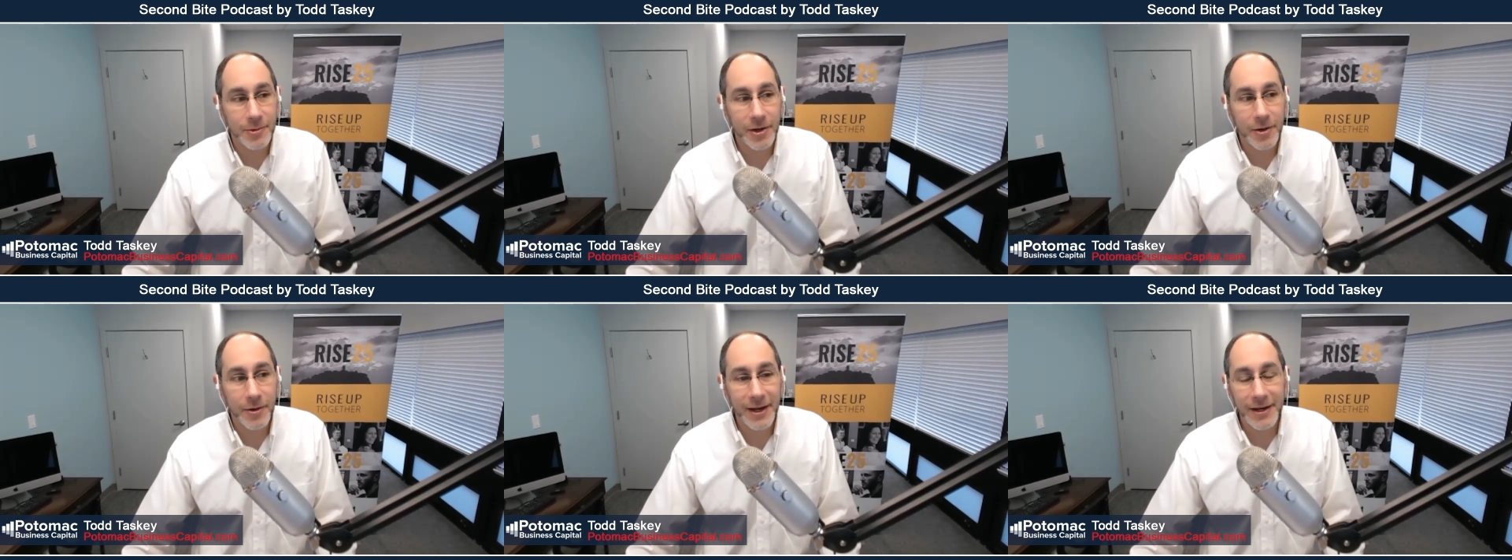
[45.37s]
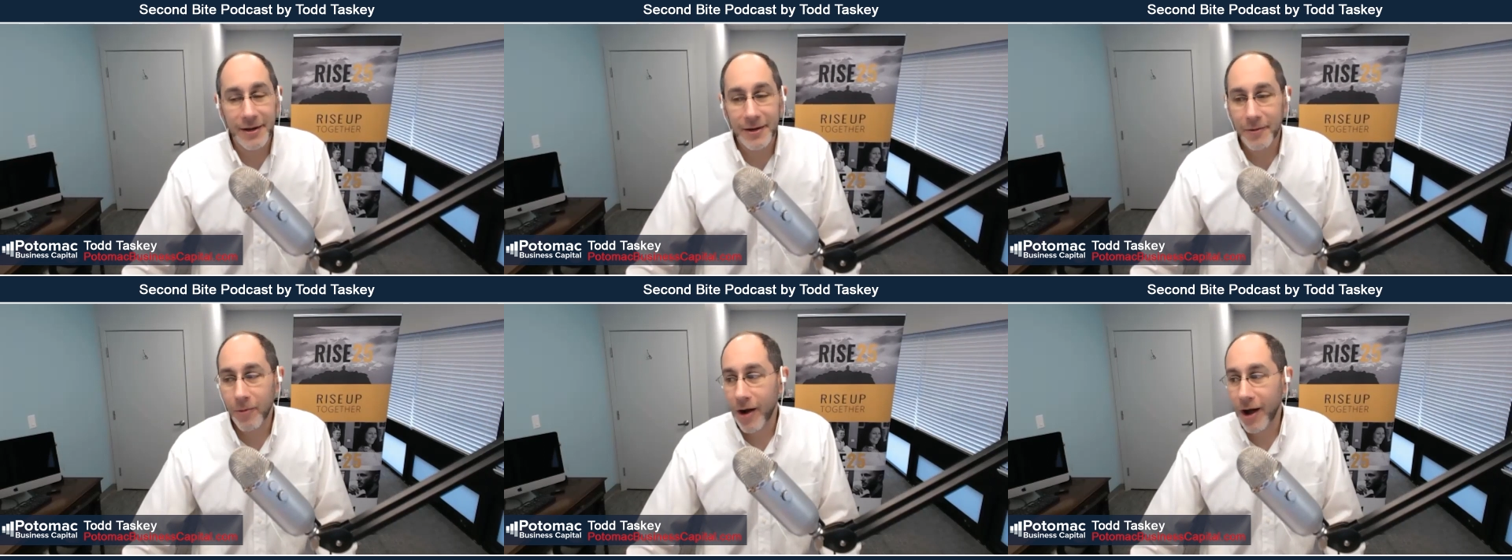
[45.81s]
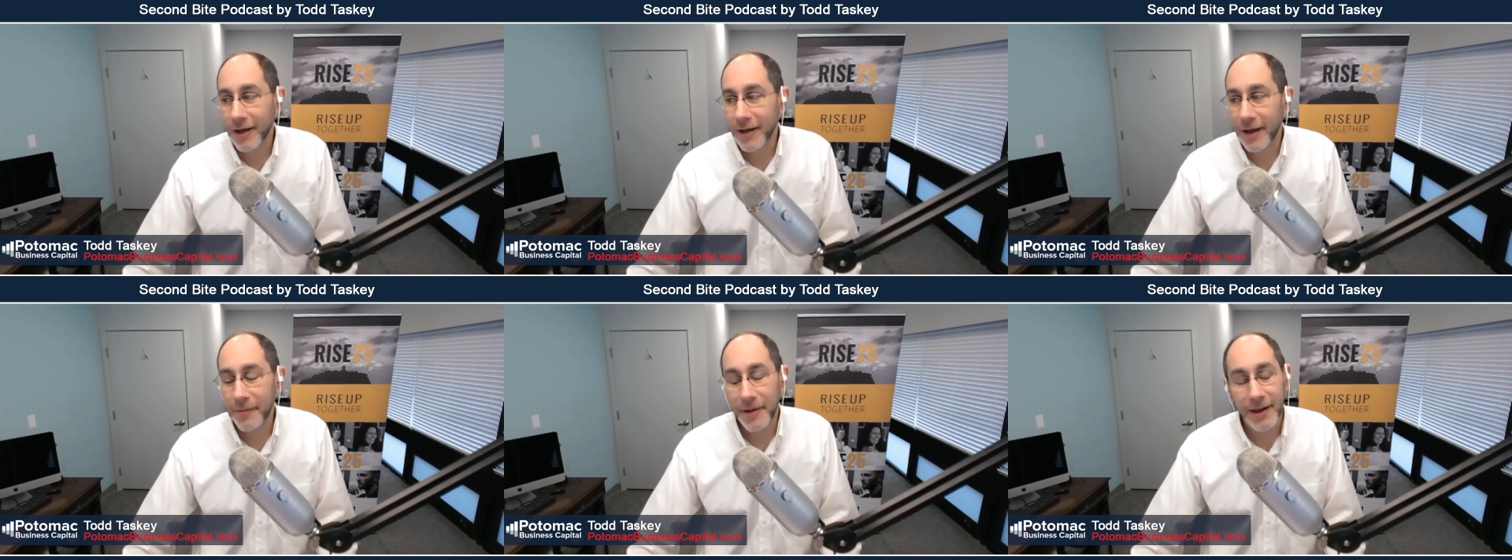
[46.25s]
We're going to
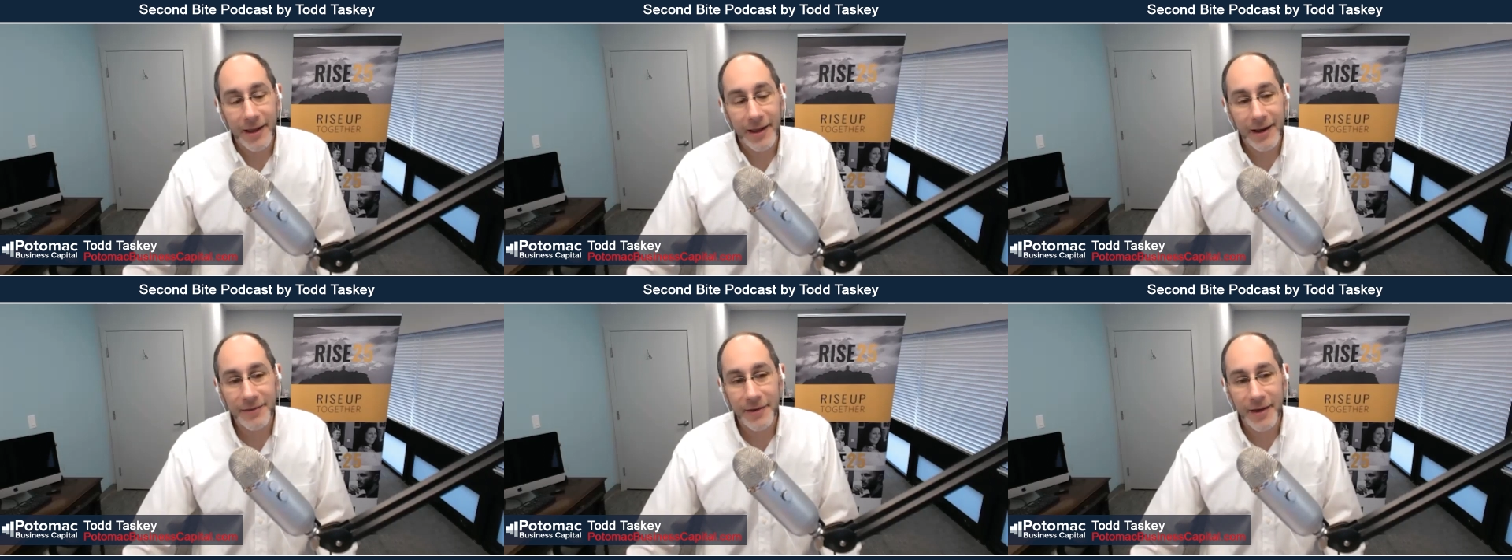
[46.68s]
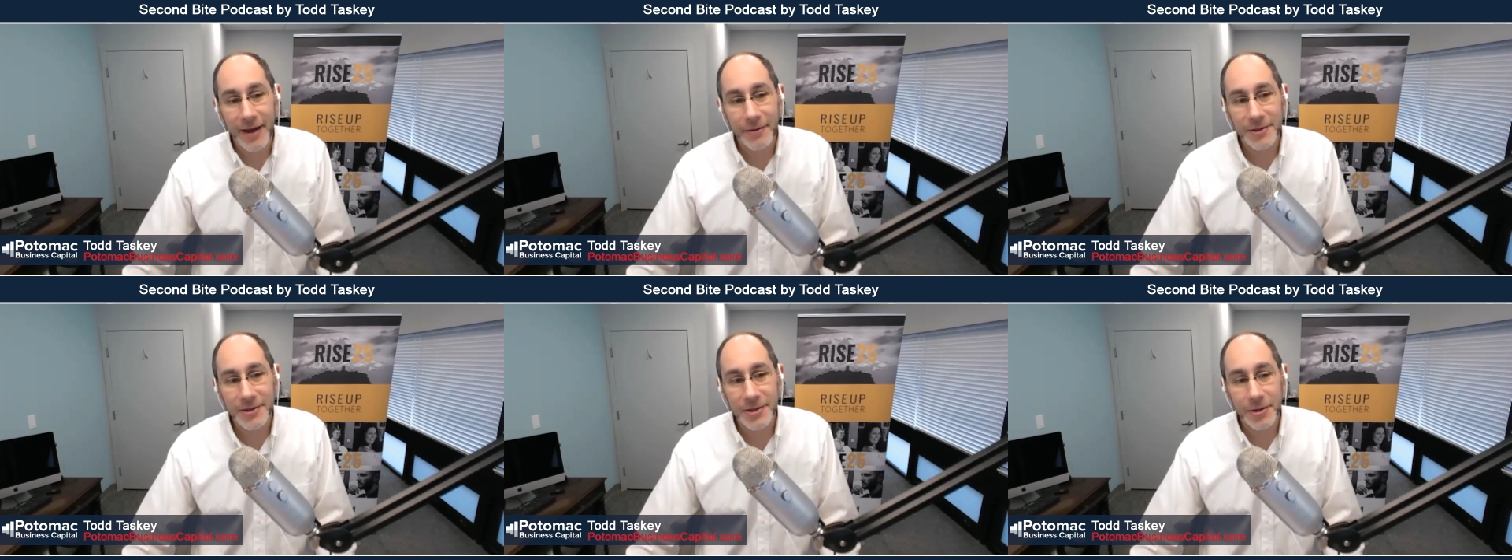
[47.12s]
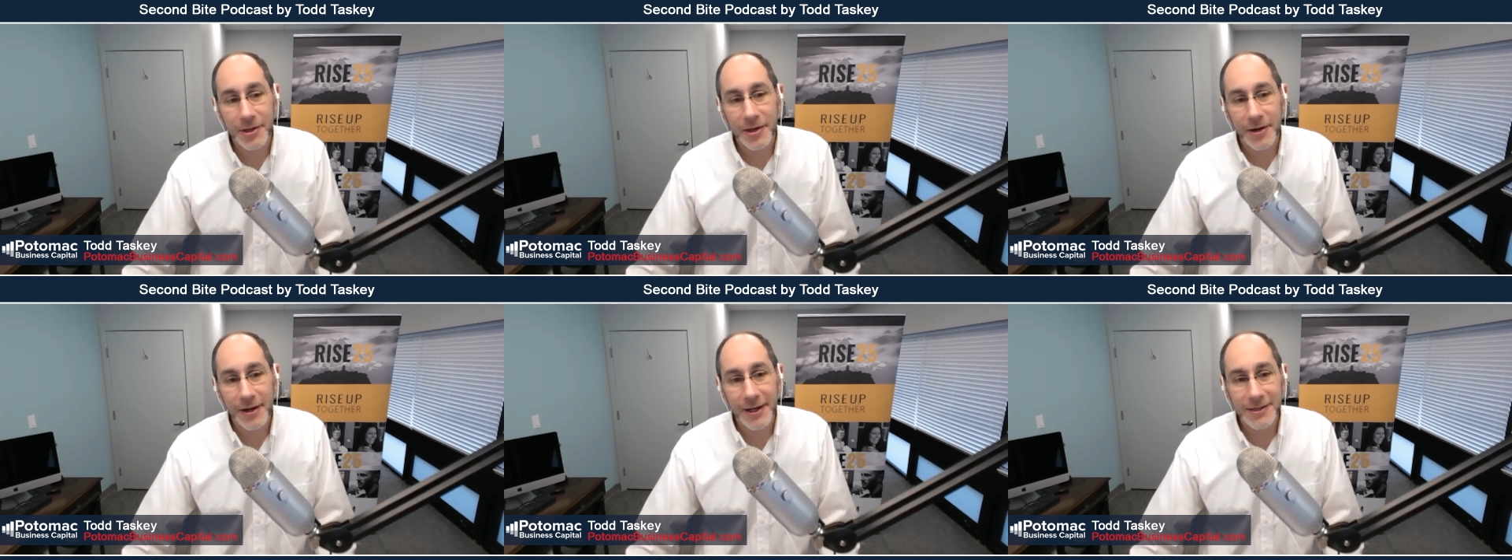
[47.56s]
walk, so I was so
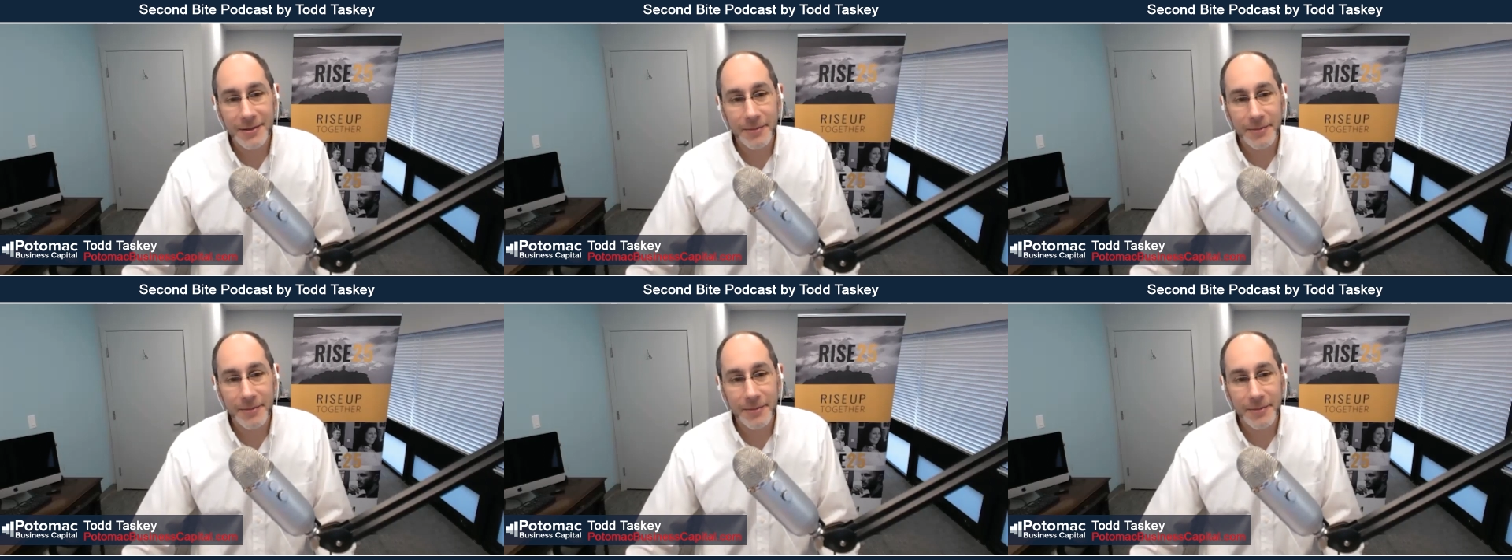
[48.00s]
curious.